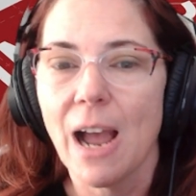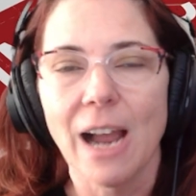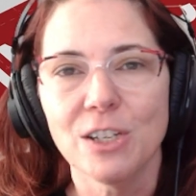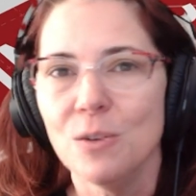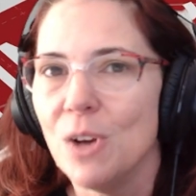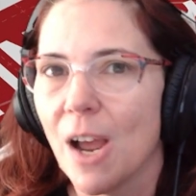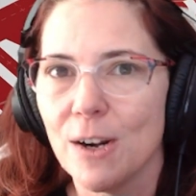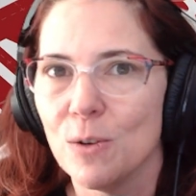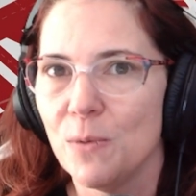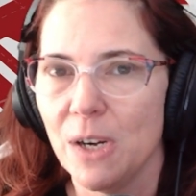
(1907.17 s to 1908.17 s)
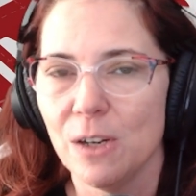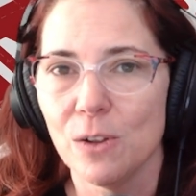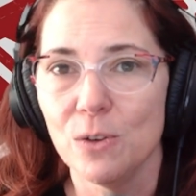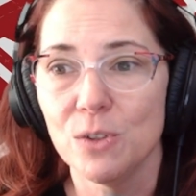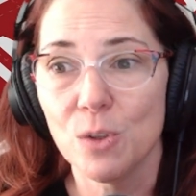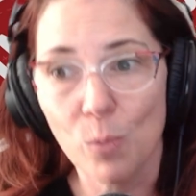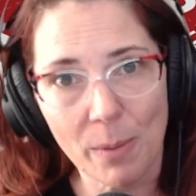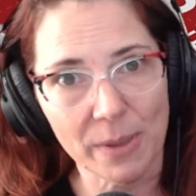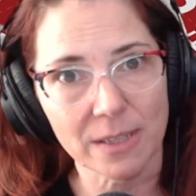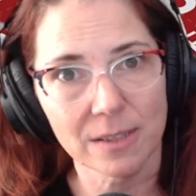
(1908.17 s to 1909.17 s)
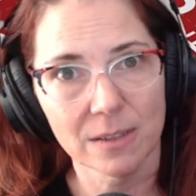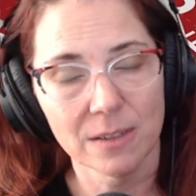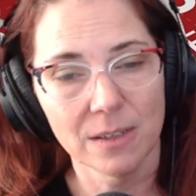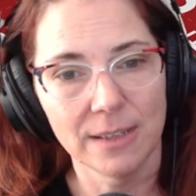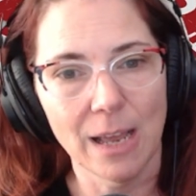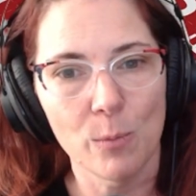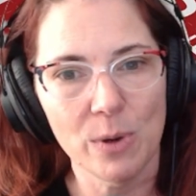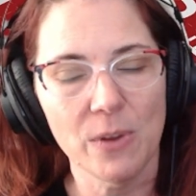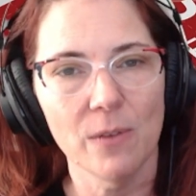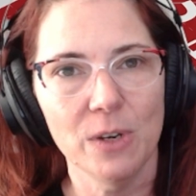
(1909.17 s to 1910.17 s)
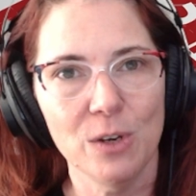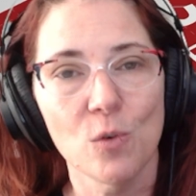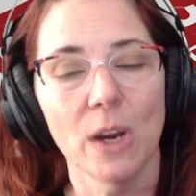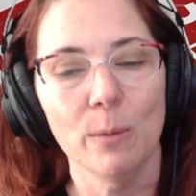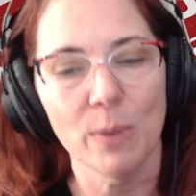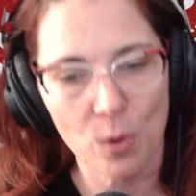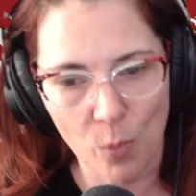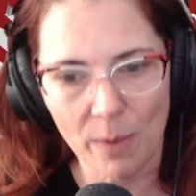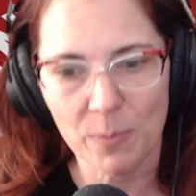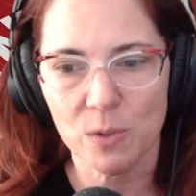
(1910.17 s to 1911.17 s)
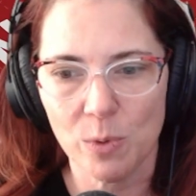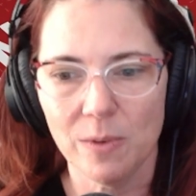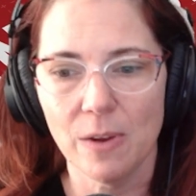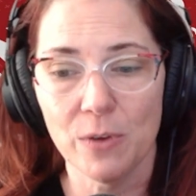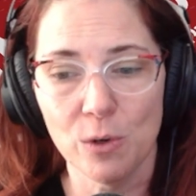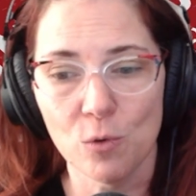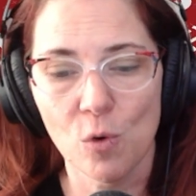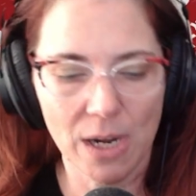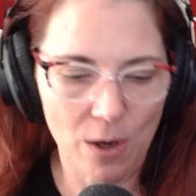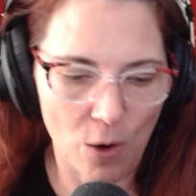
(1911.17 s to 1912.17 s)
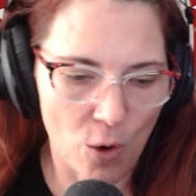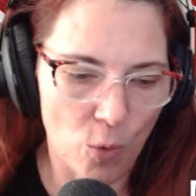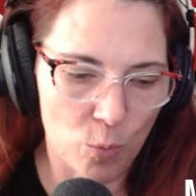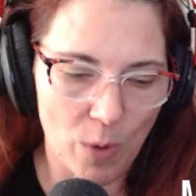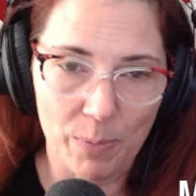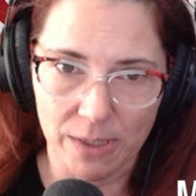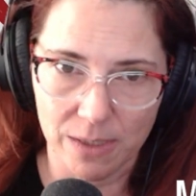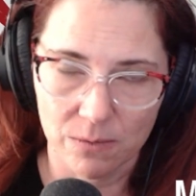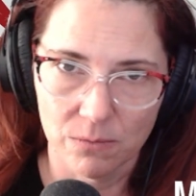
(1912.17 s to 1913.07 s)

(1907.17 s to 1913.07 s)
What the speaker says: I do not know if it includes the weapons that we've given Ukraine, but the weapons we've given Ukraine are old weapons,